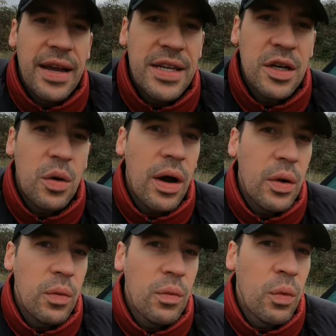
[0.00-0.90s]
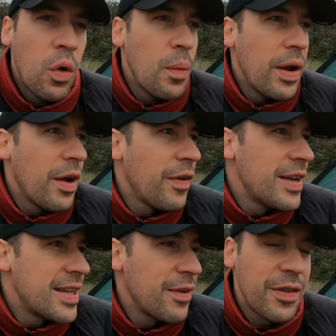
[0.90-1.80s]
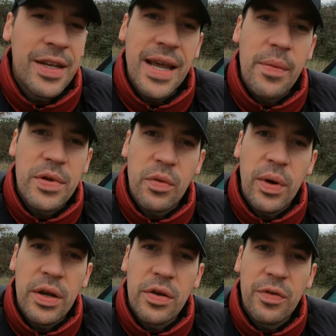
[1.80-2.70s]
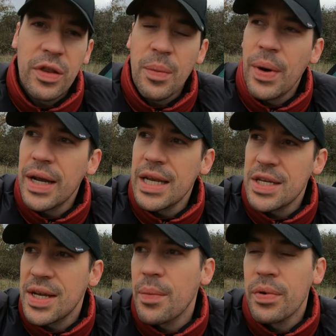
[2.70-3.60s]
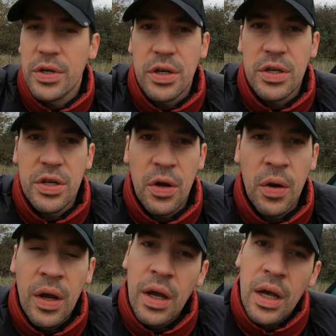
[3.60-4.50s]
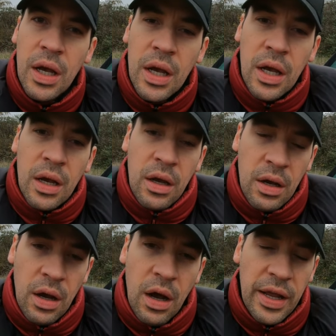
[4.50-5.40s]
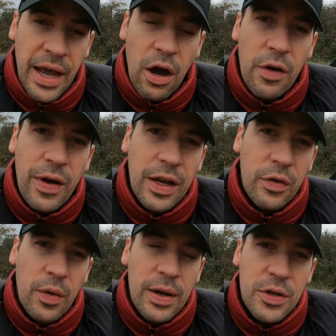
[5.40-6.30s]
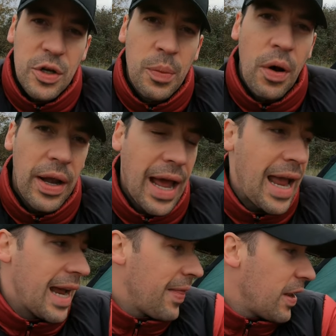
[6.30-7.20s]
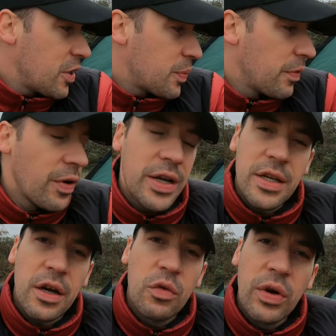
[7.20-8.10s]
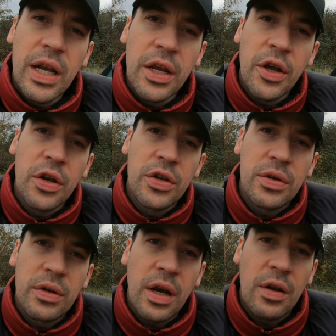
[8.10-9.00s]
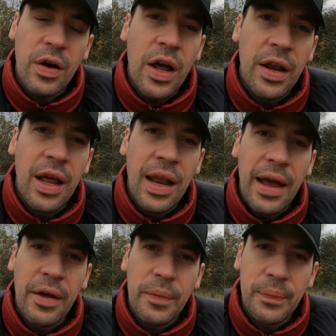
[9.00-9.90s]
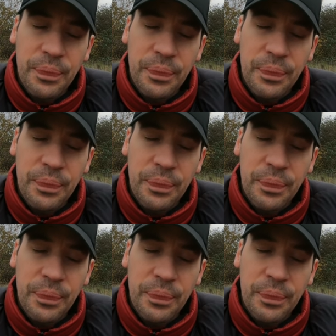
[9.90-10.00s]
Lite isn't quite warm enough, I'd say, for the depths of winter for the minus temperatures. So yeah, R value of around 2.8, and that just provides like a really good kind of underlayer